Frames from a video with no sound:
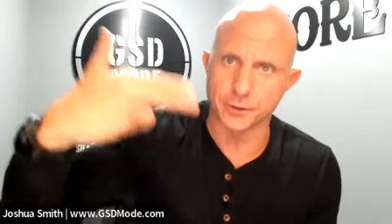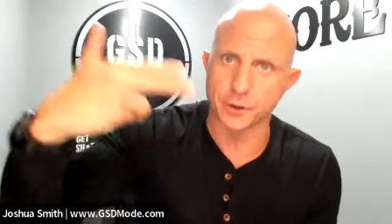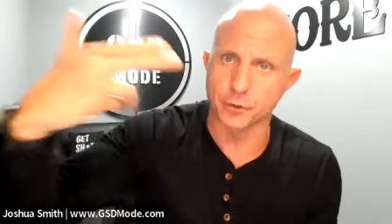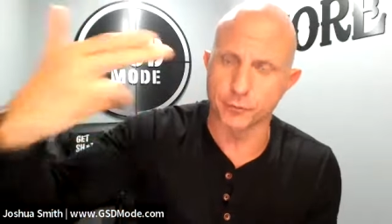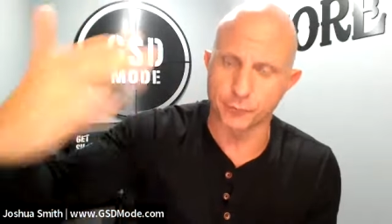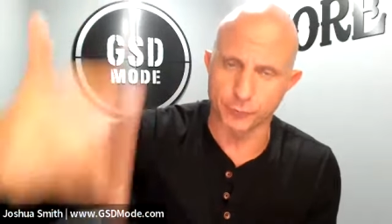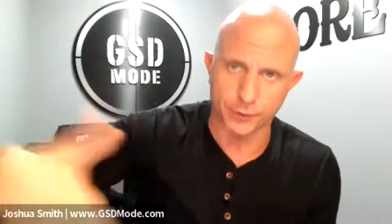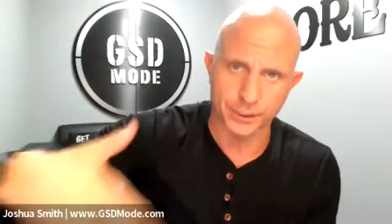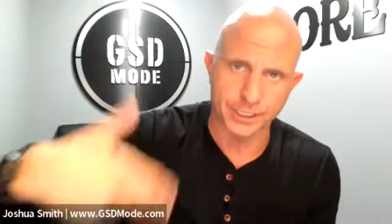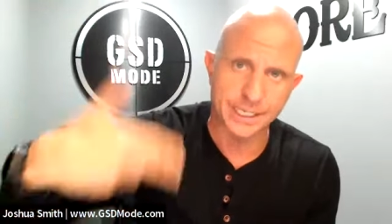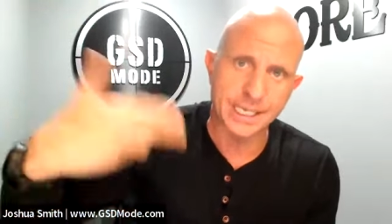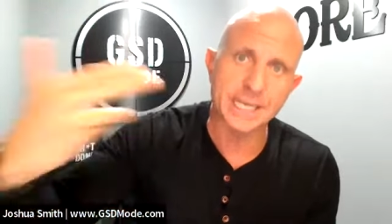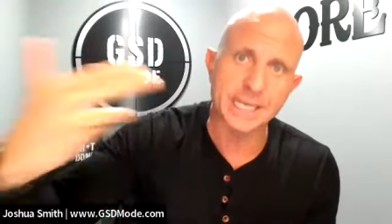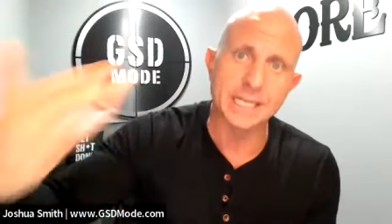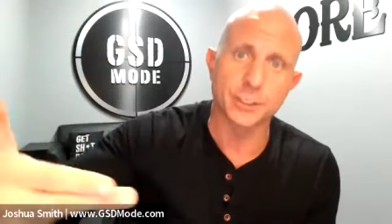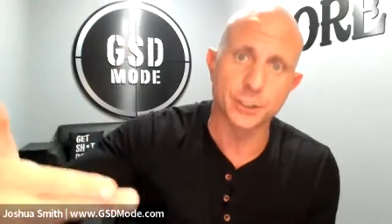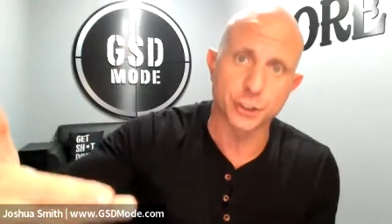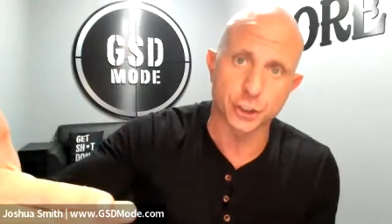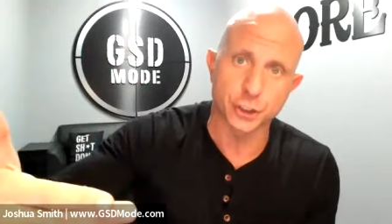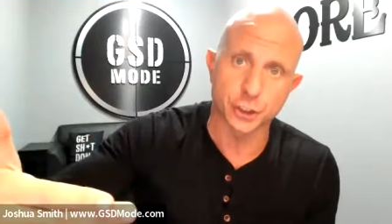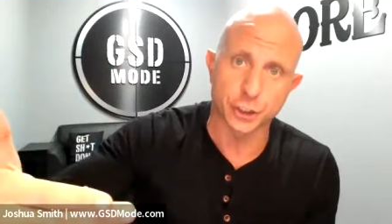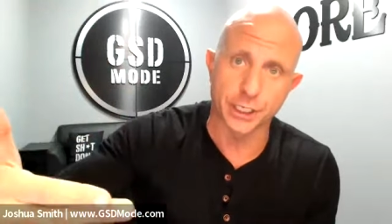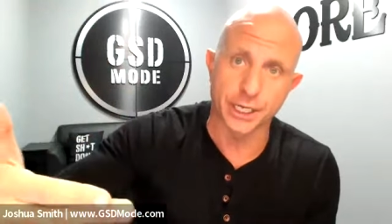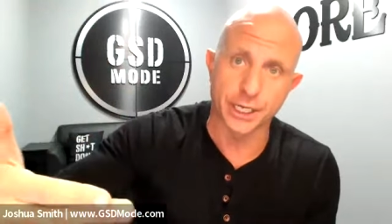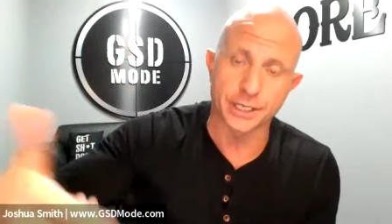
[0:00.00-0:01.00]
you know, forgetting
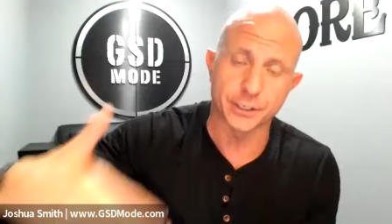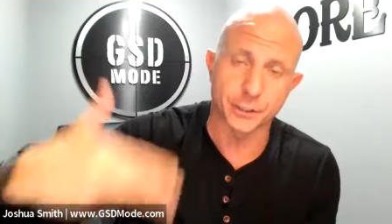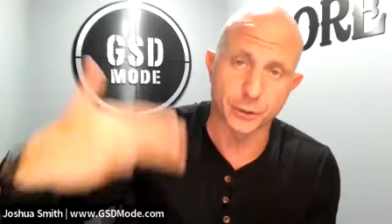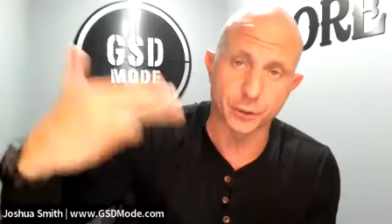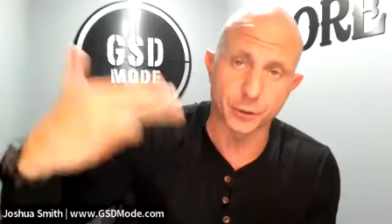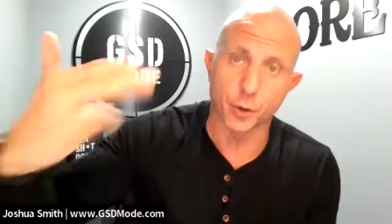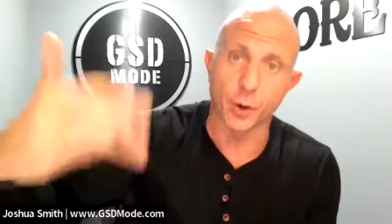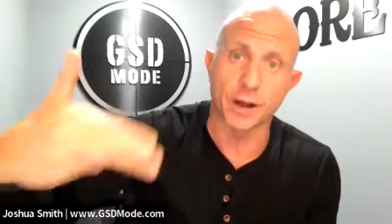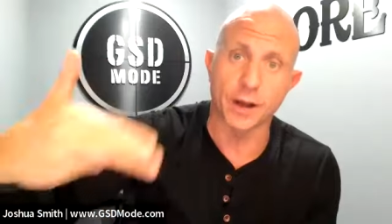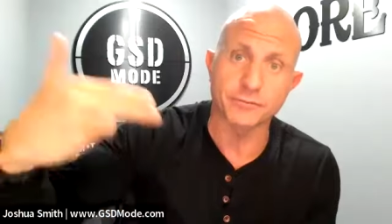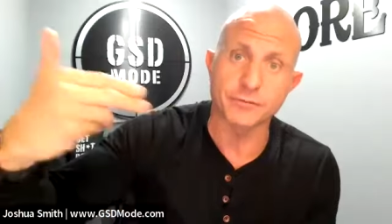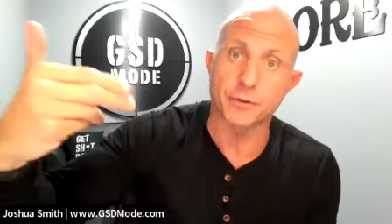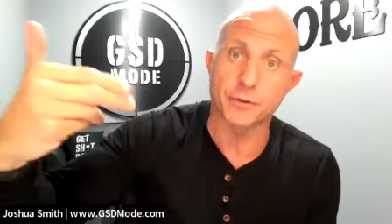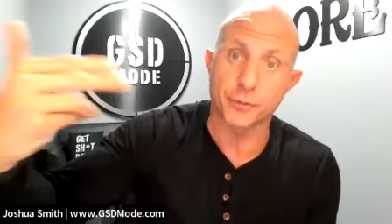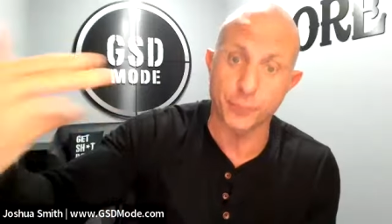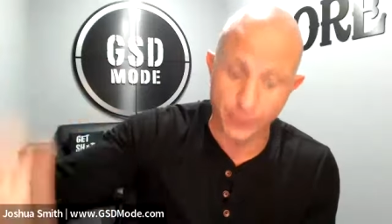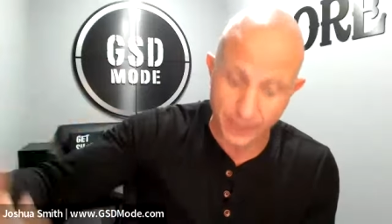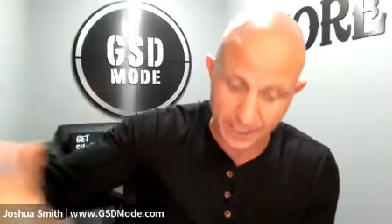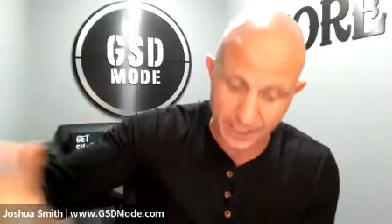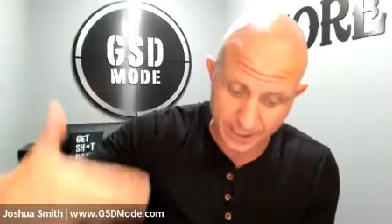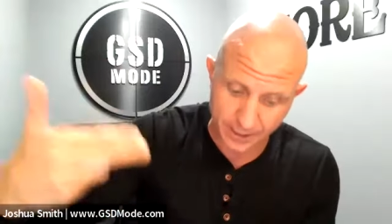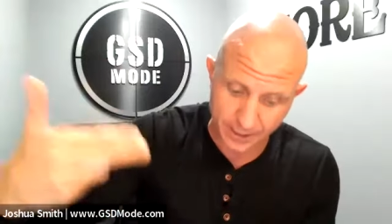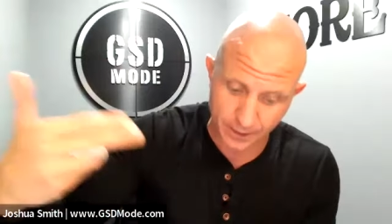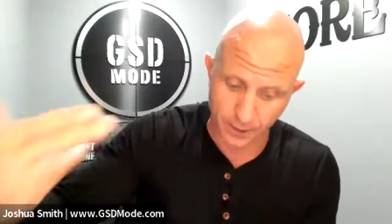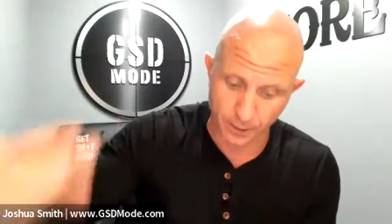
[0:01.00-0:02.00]
shit. You don't have to
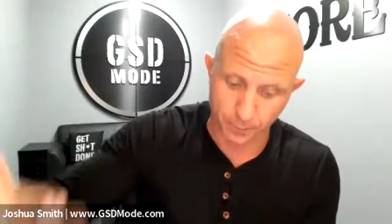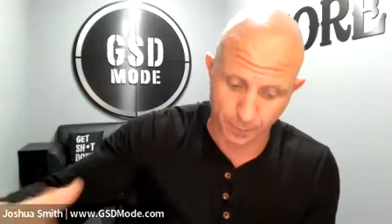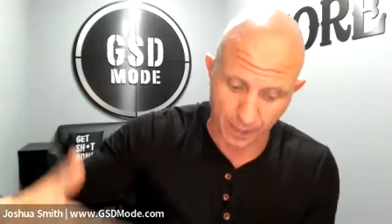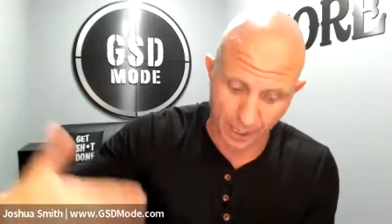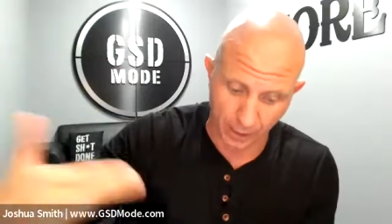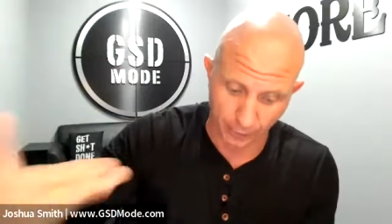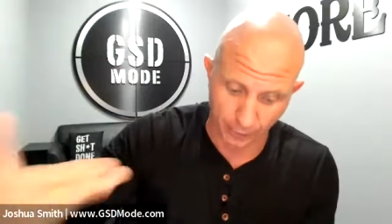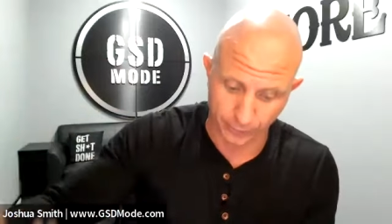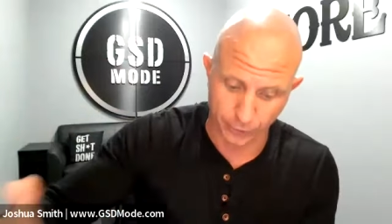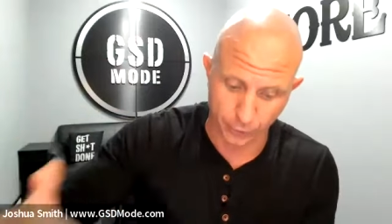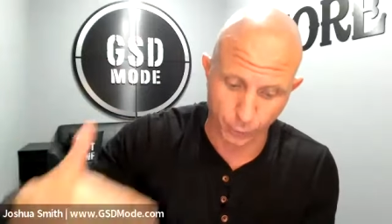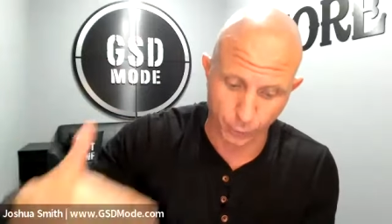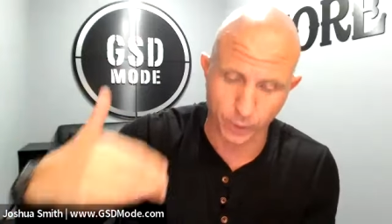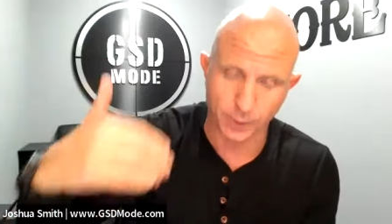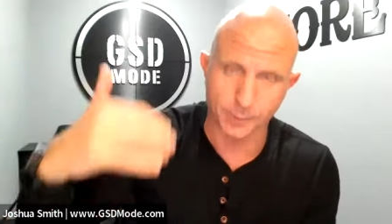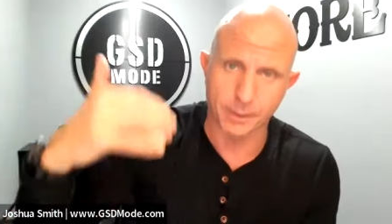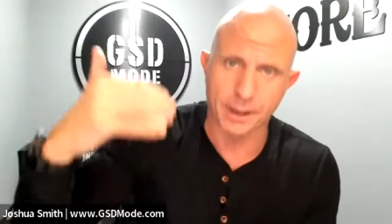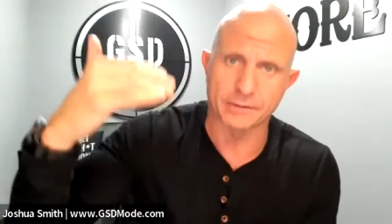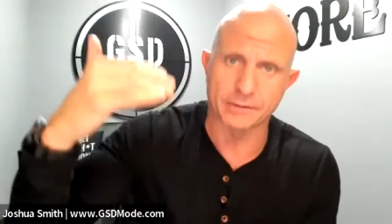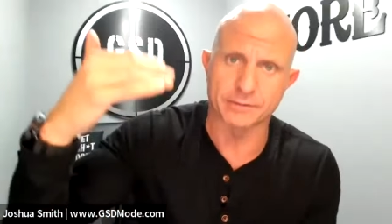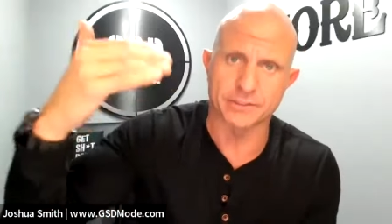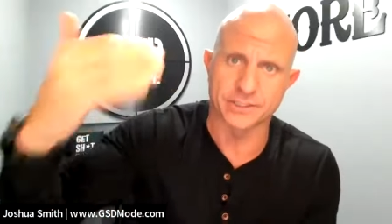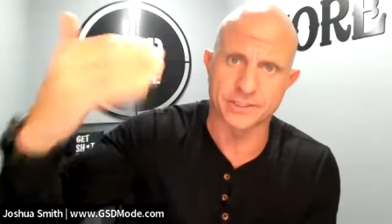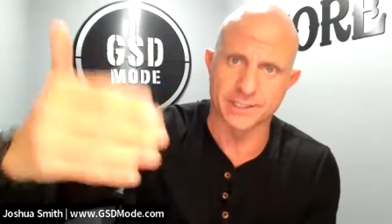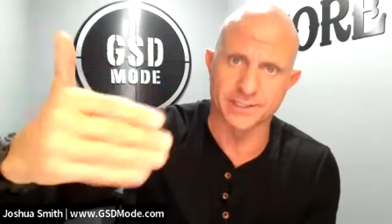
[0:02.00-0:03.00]
think about it. You want to
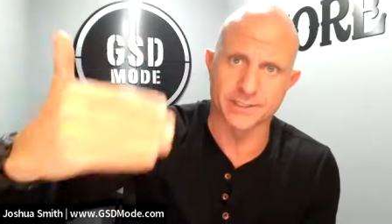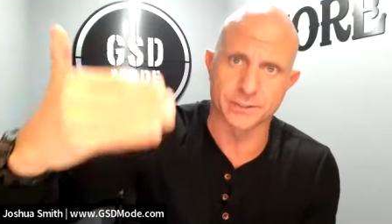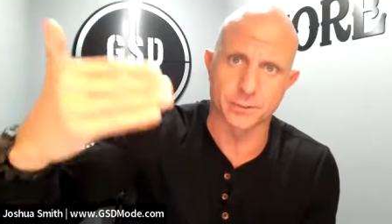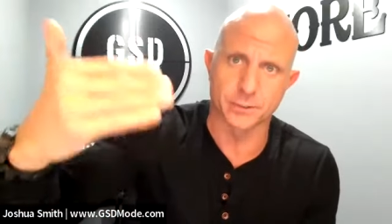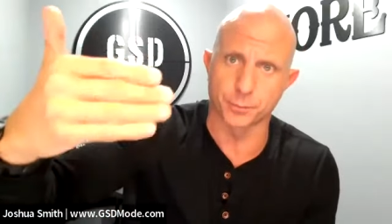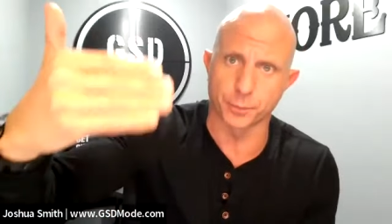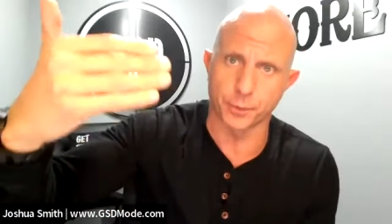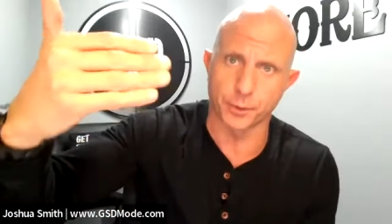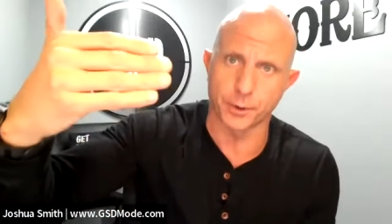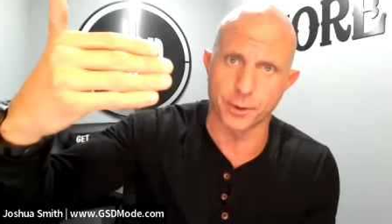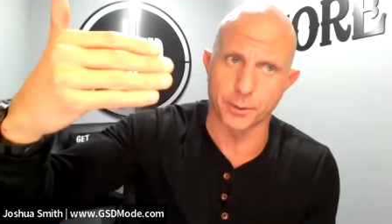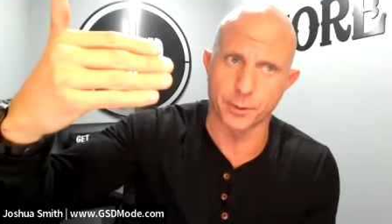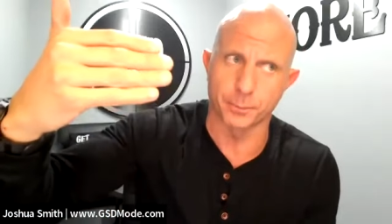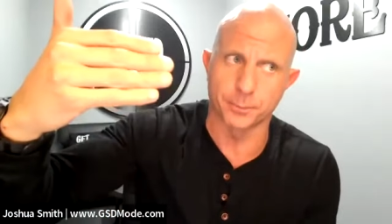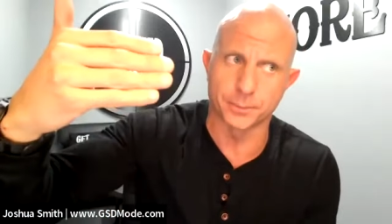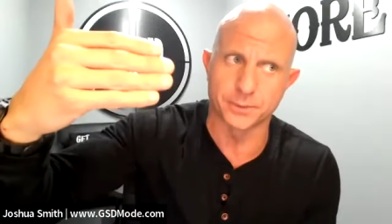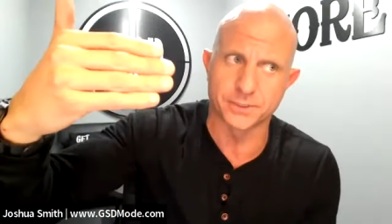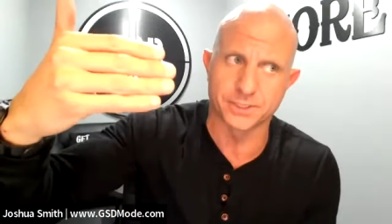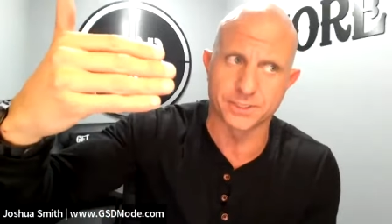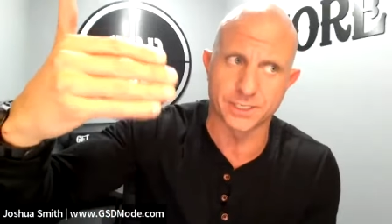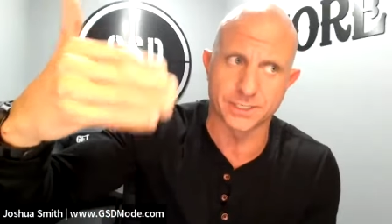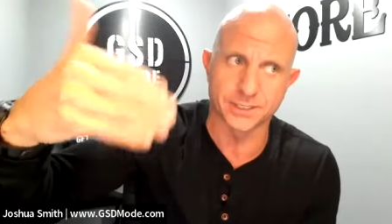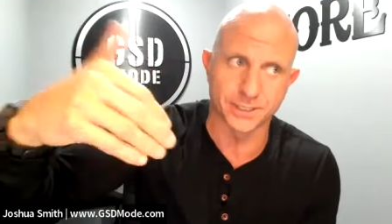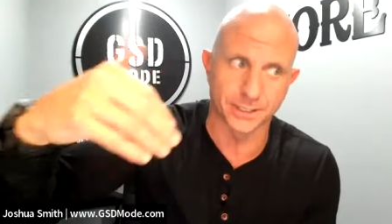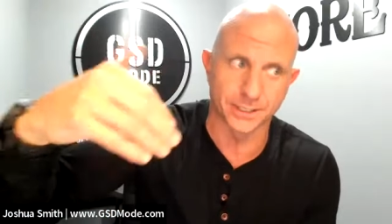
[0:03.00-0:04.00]
have a system,
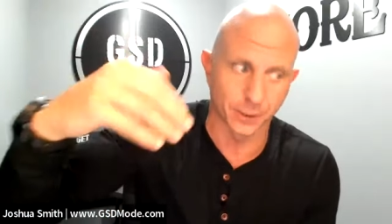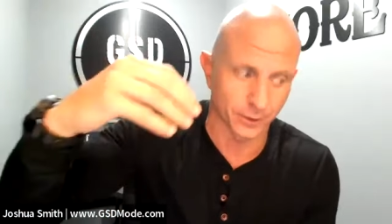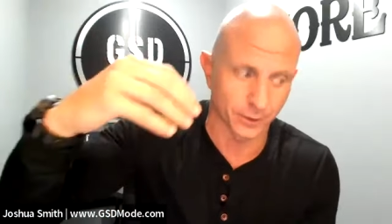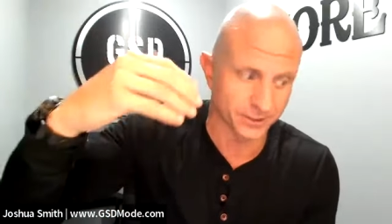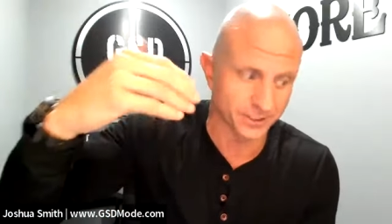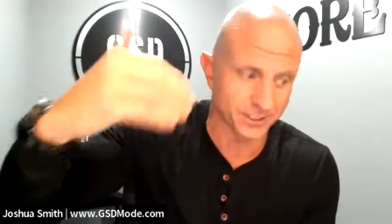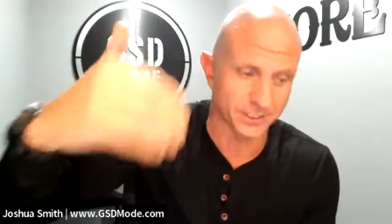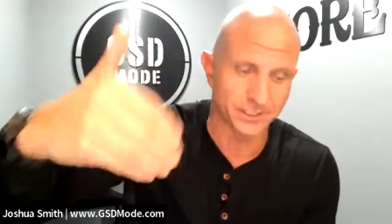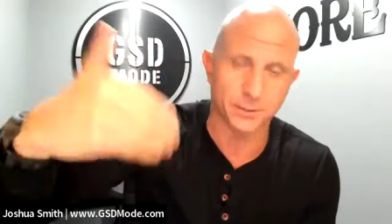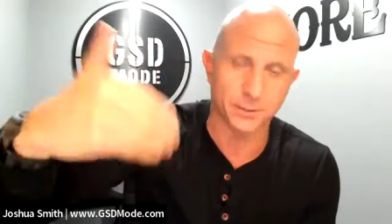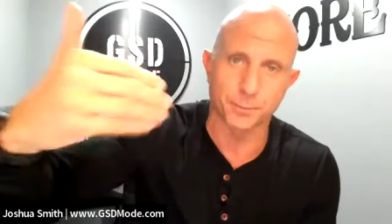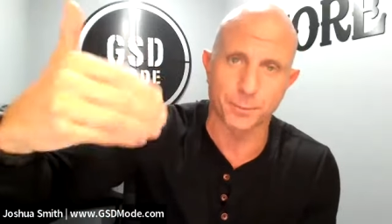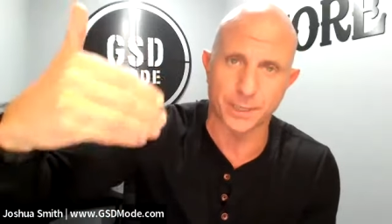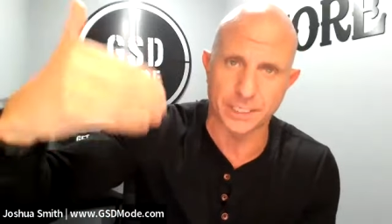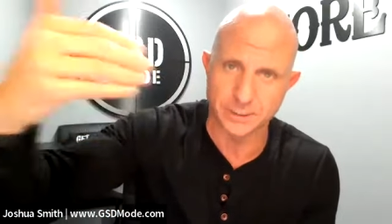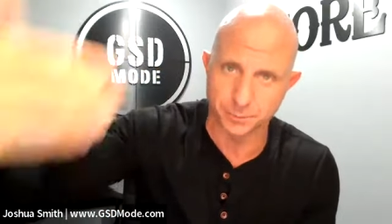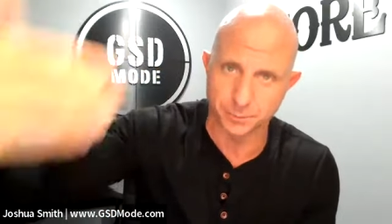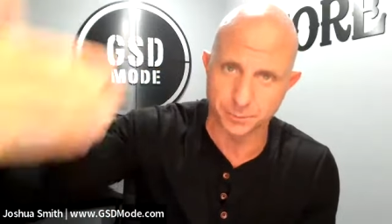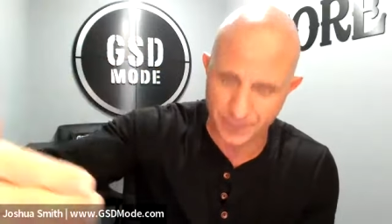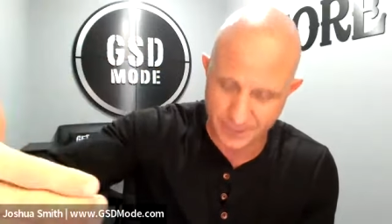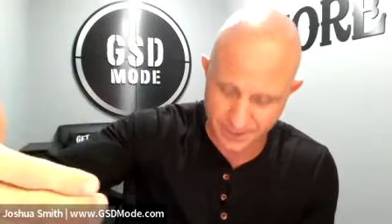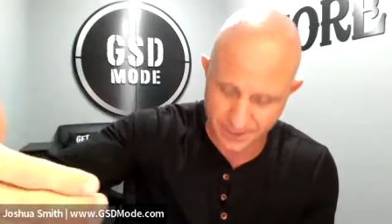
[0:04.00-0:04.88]
you know, a system-based